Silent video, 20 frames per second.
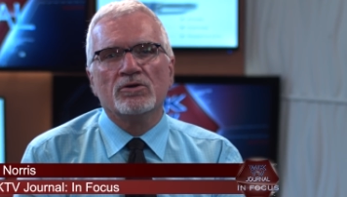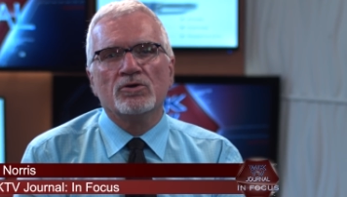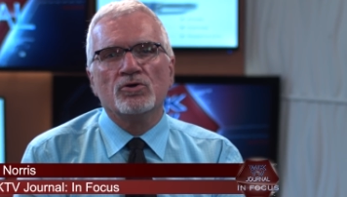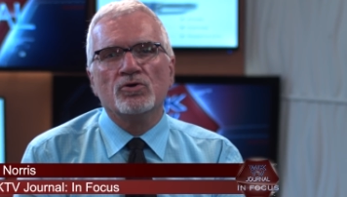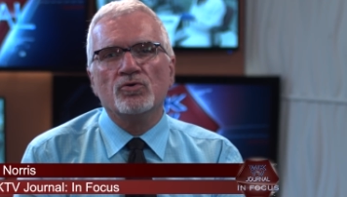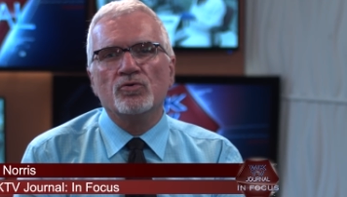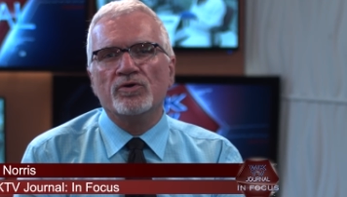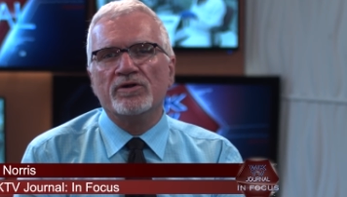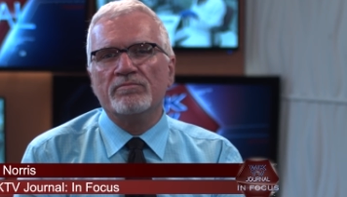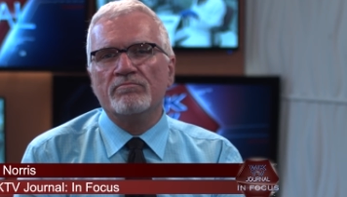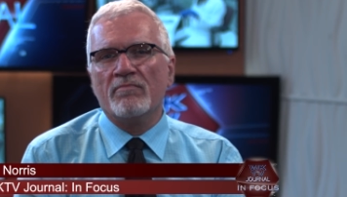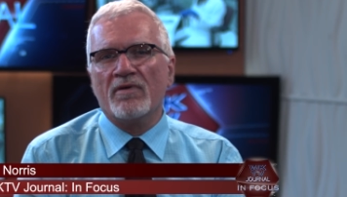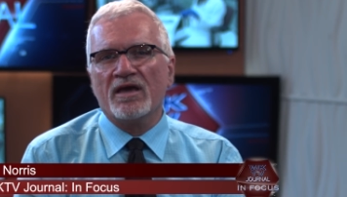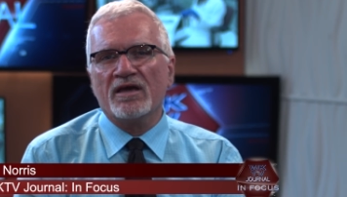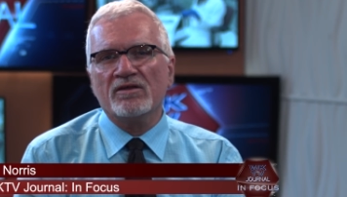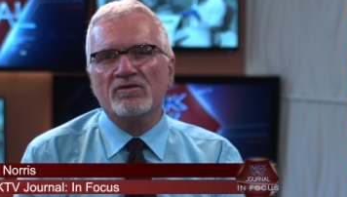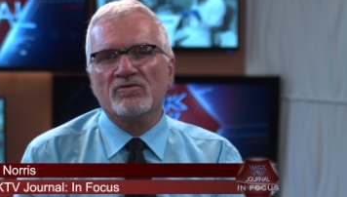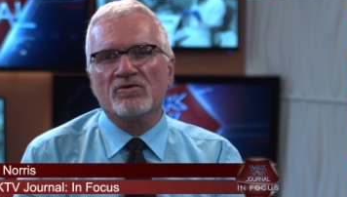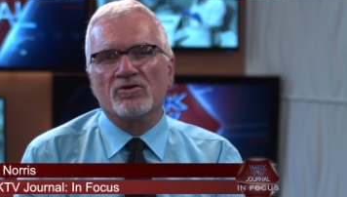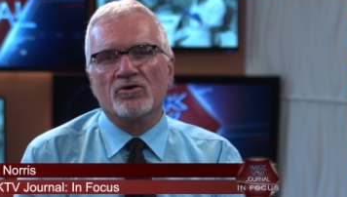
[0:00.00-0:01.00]
who in May
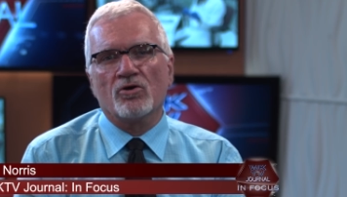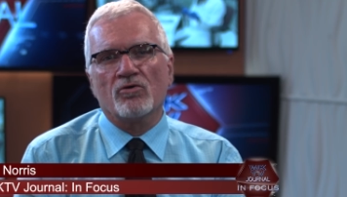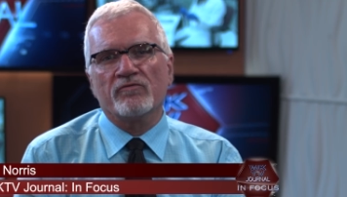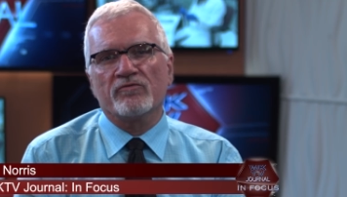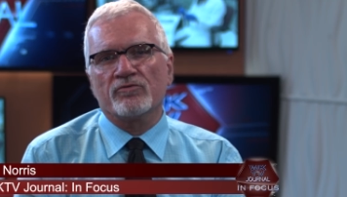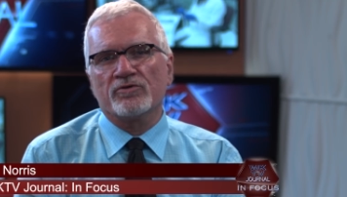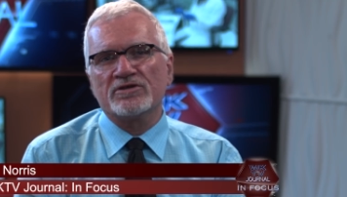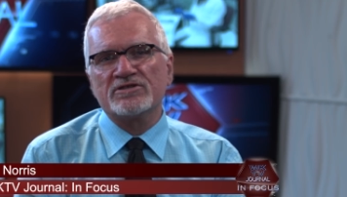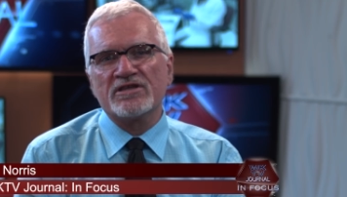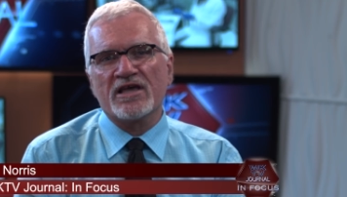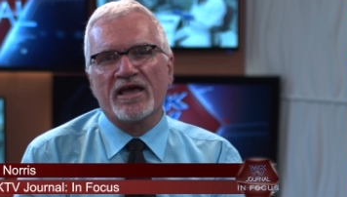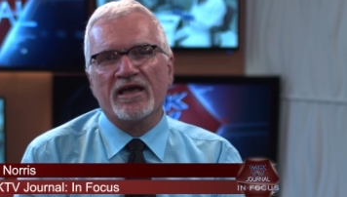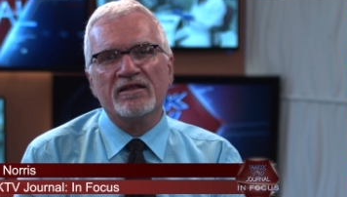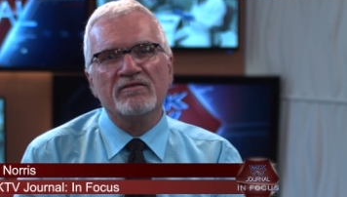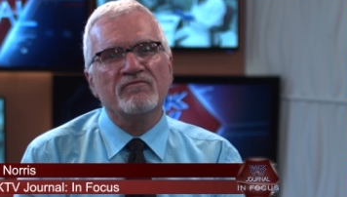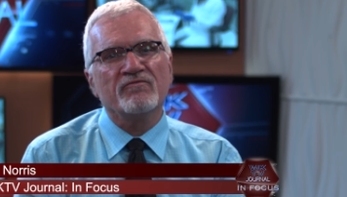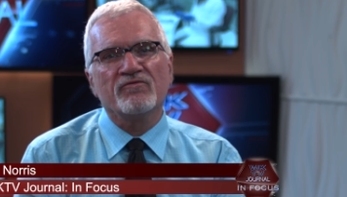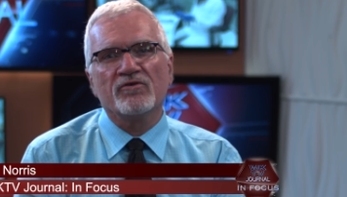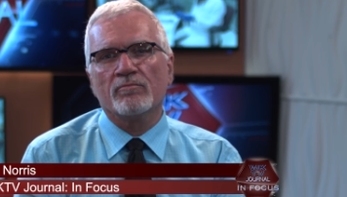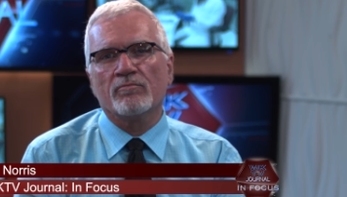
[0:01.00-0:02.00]
took over as head
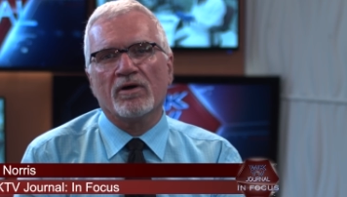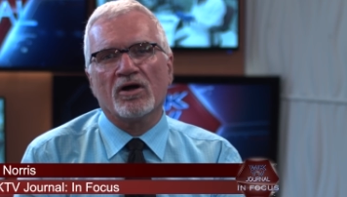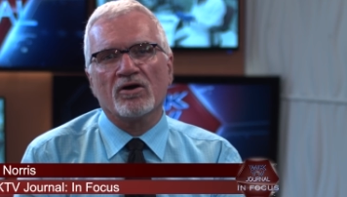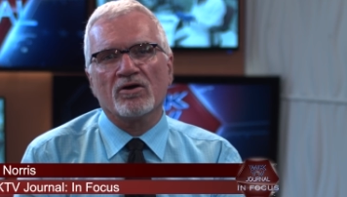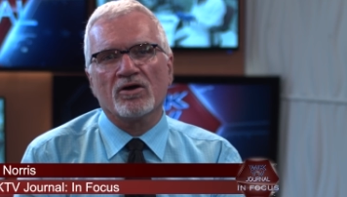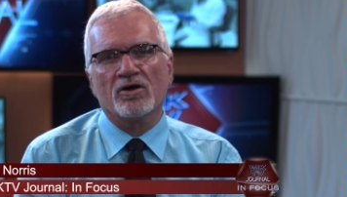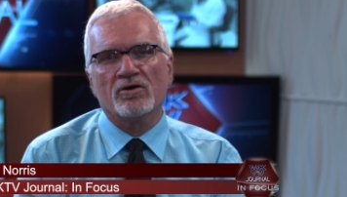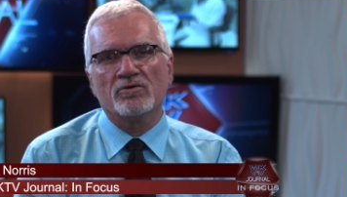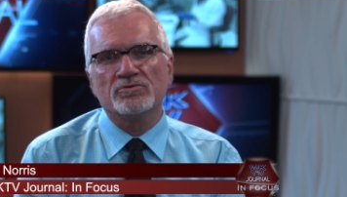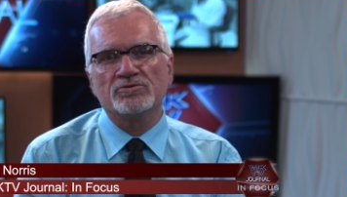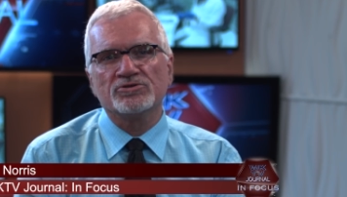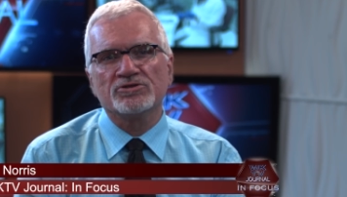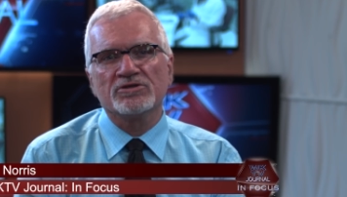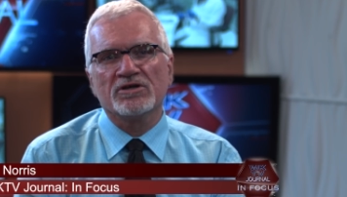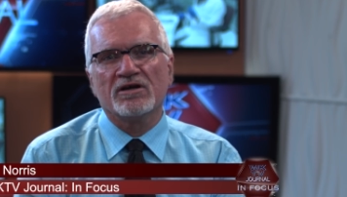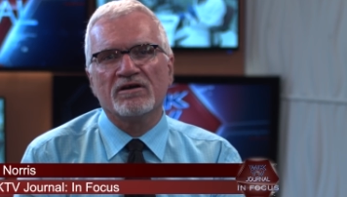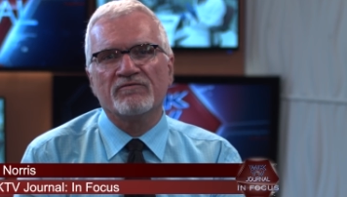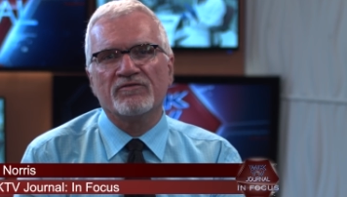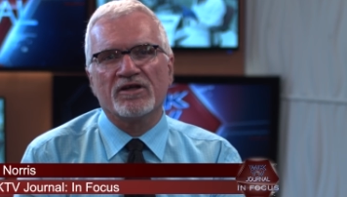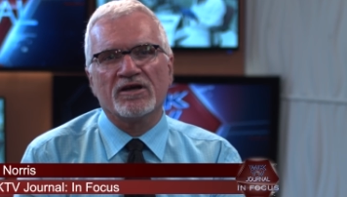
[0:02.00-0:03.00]
football coach
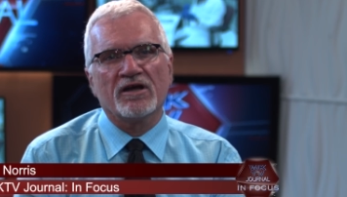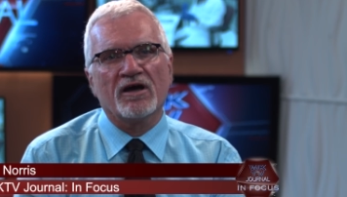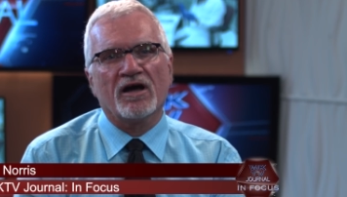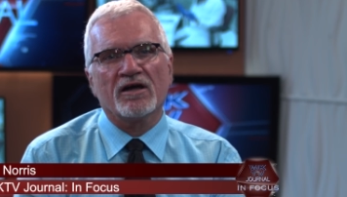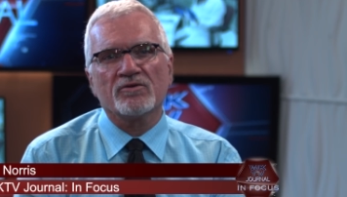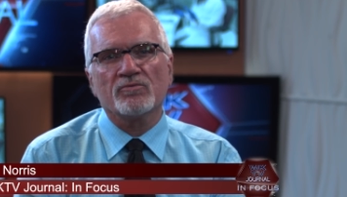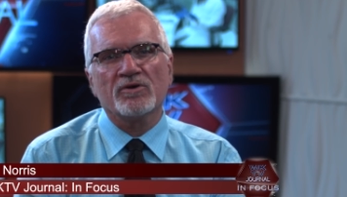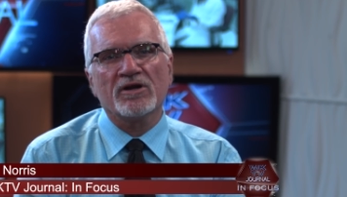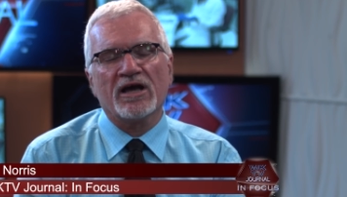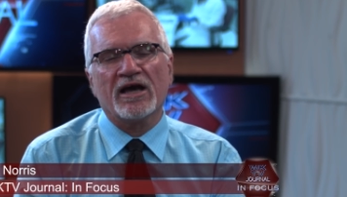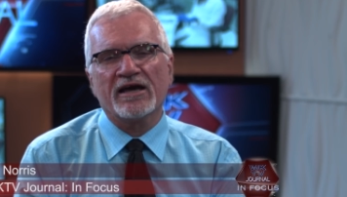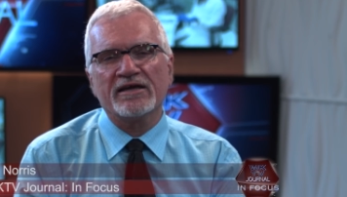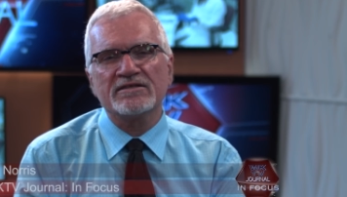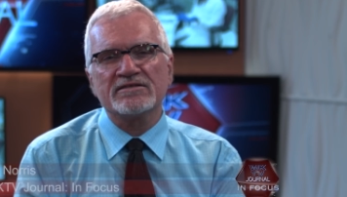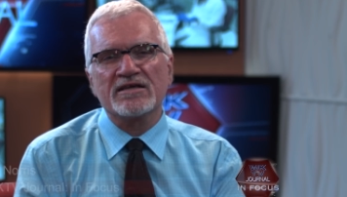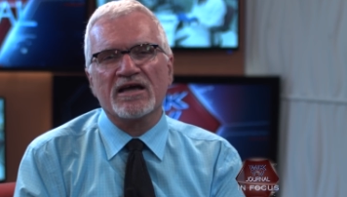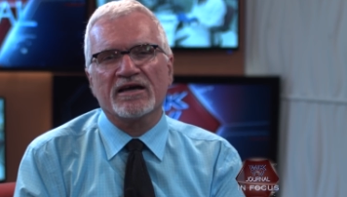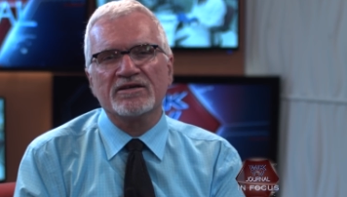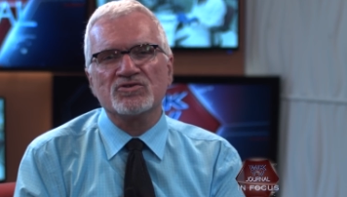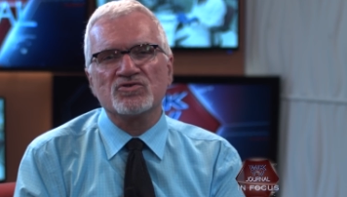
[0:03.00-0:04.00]
of the Godwin Heights
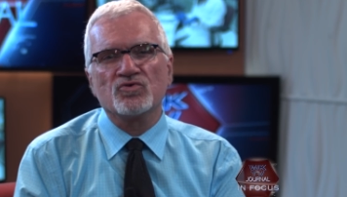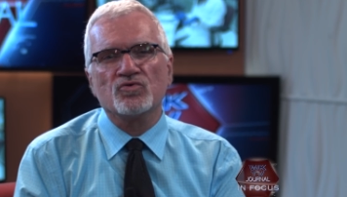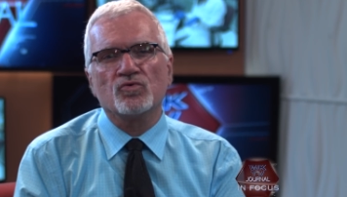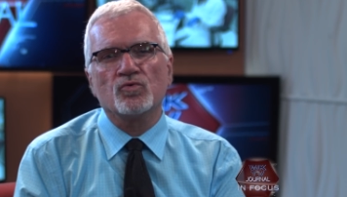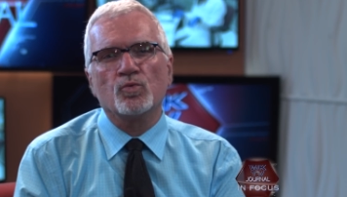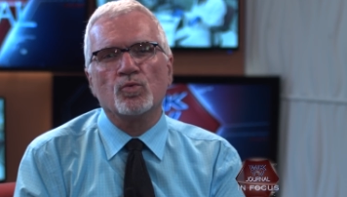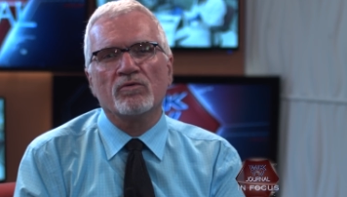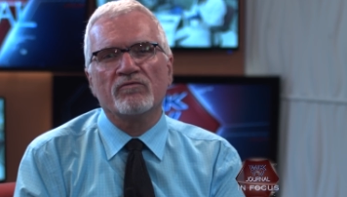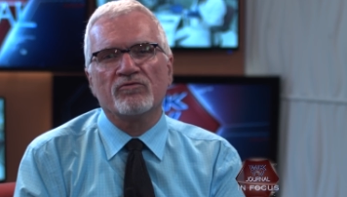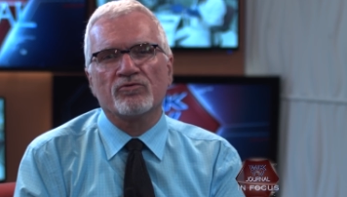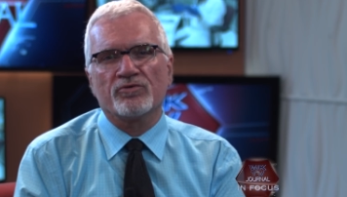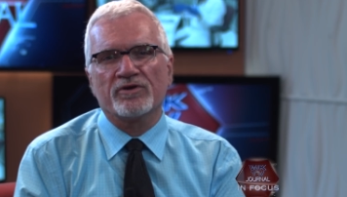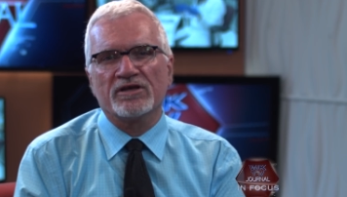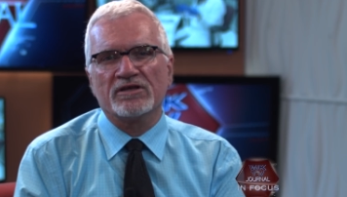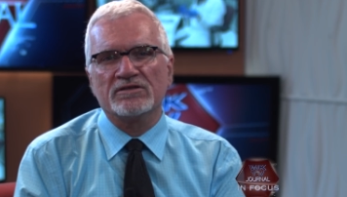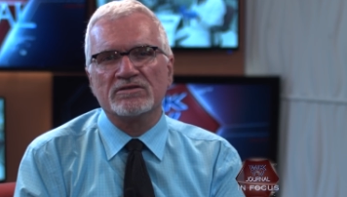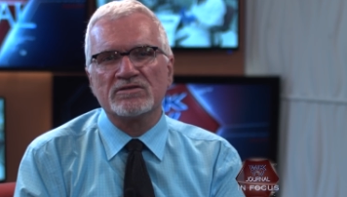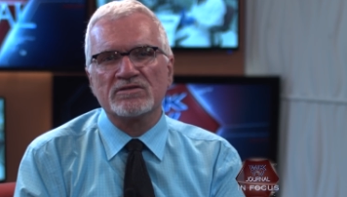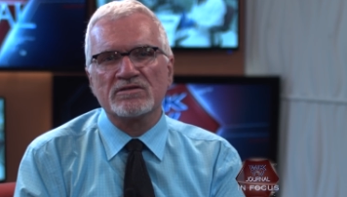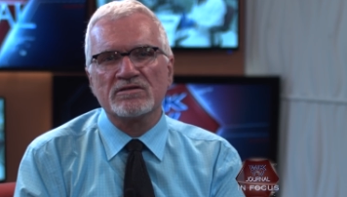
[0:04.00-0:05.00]
High School
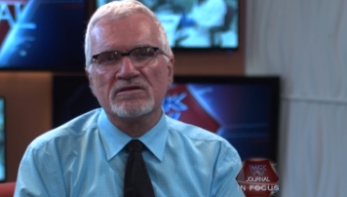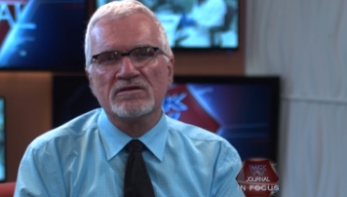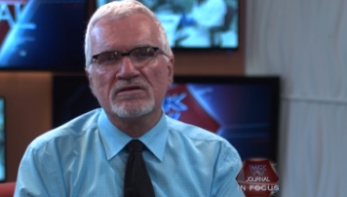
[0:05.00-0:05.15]
Wolverines.